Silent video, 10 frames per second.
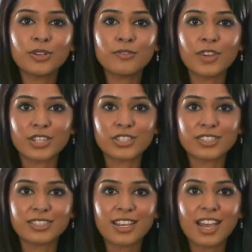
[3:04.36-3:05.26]

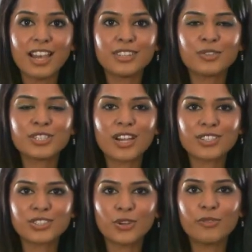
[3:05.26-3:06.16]
infection and the
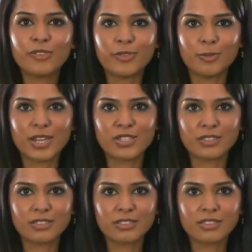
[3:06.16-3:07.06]
reduction of
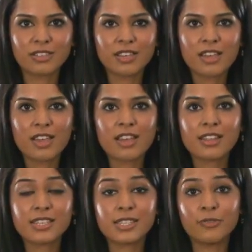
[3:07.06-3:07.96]
inflammation.
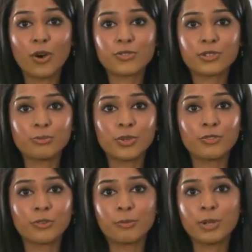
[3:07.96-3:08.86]
This involves the
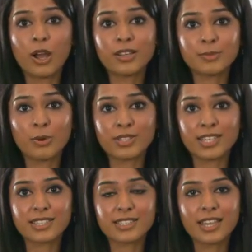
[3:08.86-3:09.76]
removal of plaque
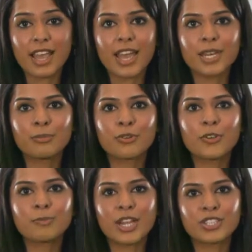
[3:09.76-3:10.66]
deposits and
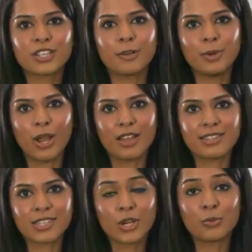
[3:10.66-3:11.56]
improved patient
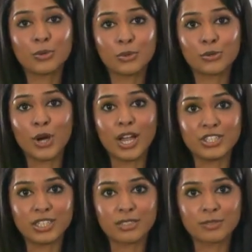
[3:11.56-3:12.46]
compliance with oral
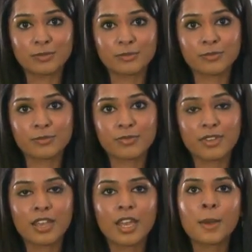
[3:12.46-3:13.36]
hygiene.
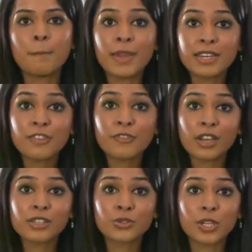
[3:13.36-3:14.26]
Many
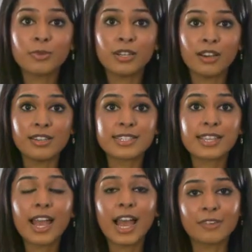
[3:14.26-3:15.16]
further treatment lines
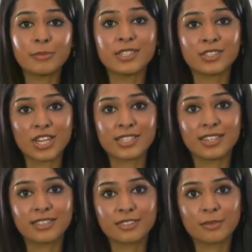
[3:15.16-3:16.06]
have been
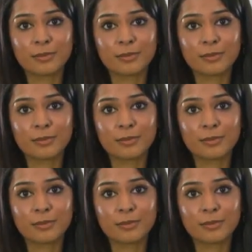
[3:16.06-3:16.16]
suggested.